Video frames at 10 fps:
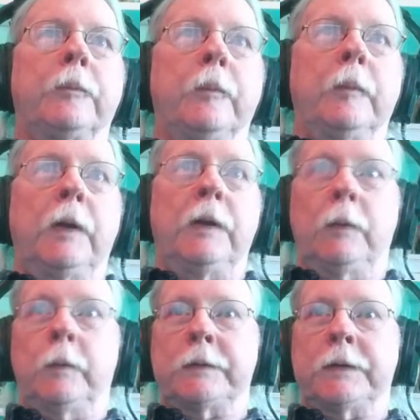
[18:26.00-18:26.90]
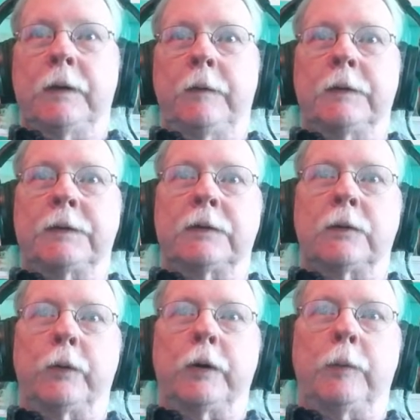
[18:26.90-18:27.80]
And then we'll save this as a
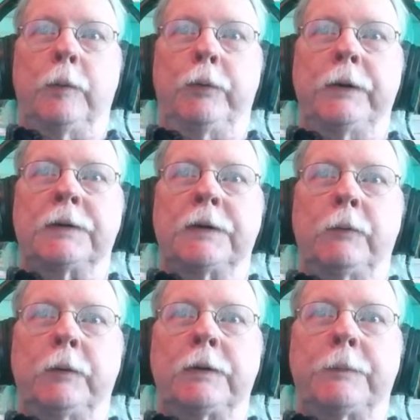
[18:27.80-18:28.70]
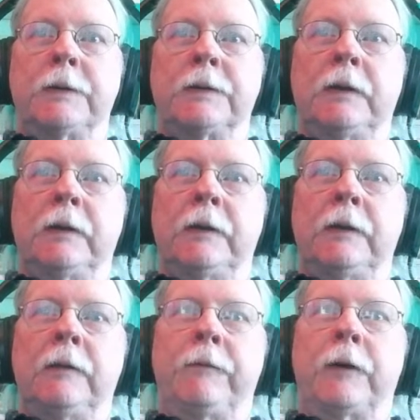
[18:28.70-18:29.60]
wearable preset, which is
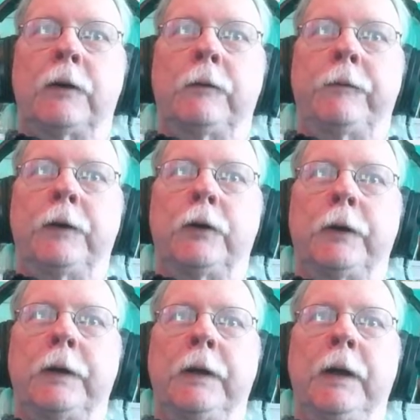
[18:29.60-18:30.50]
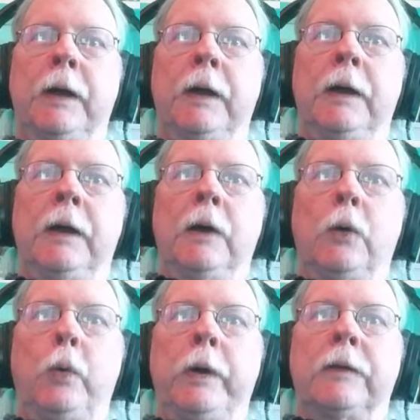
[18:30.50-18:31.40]
basically Feral Fury
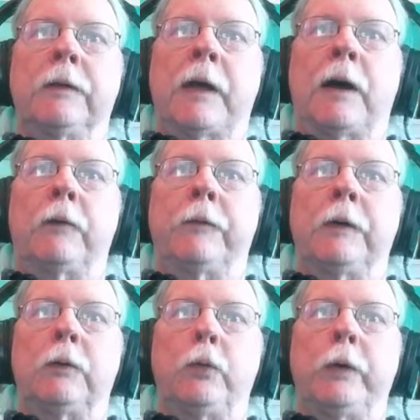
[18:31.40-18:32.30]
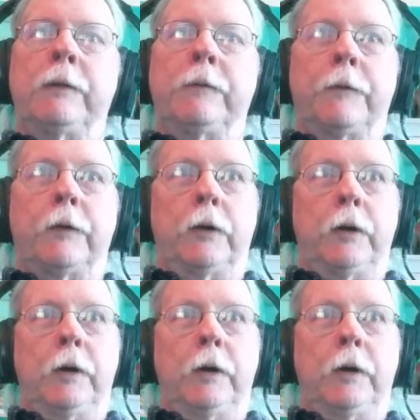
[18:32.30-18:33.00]
with outfit with fur.